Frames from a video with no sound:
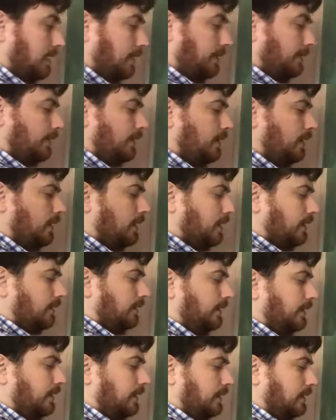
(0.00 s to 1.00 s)
f
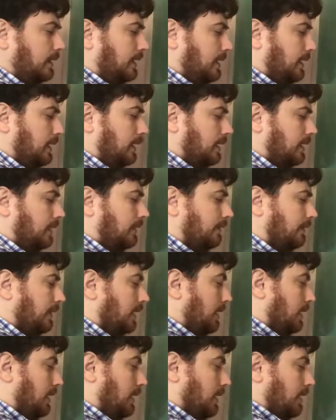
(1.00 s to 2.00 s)
of negative
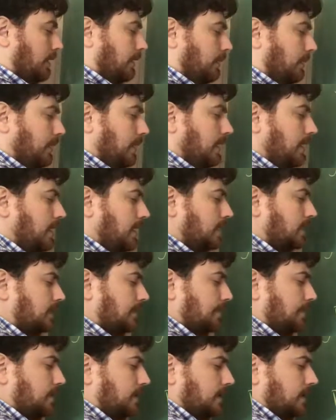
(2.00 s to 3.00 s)
3x
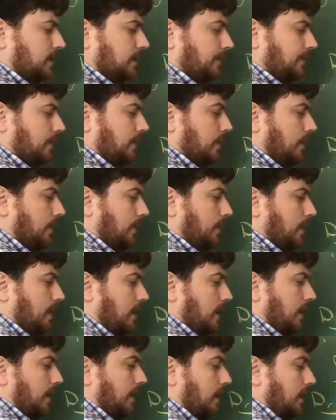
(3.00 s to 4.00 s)
plus
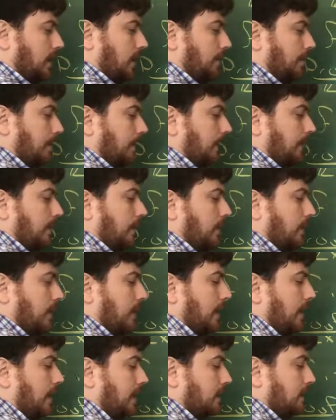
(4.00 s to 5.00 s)
4y comma
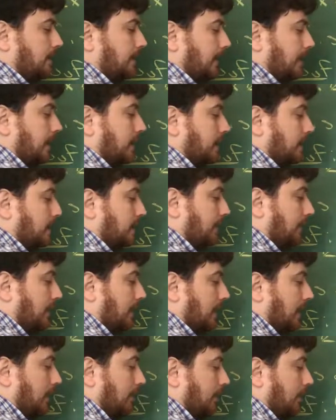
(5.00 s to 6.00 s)
4x minus
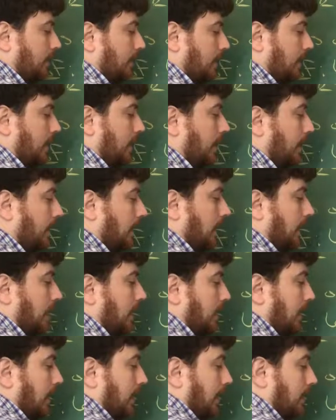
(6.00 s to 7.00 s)
5y
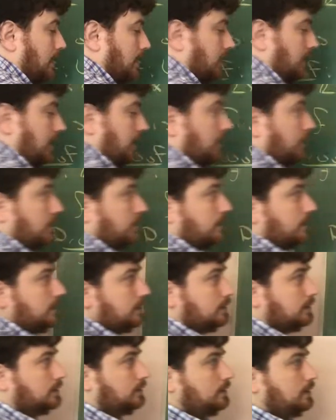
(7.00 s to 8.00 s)
is equal
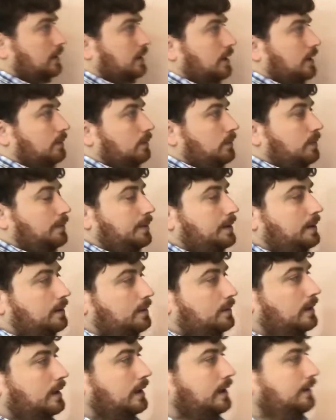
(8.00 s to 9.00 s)
to, well, we
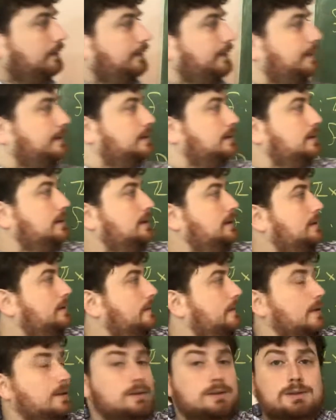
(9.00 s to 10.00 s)
know f is this
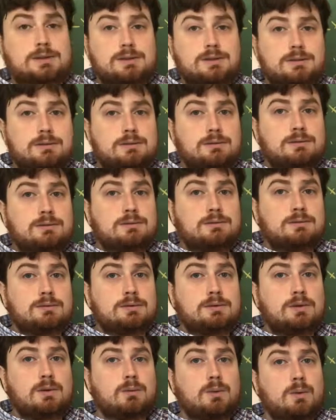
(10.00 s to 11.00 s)
function,
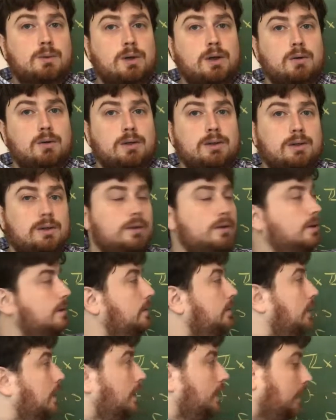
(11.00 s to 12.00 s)
so what we're going to
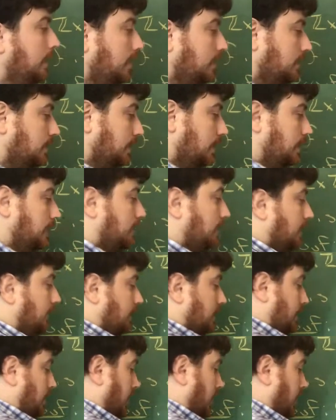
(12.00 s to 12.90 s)
do is we're just going to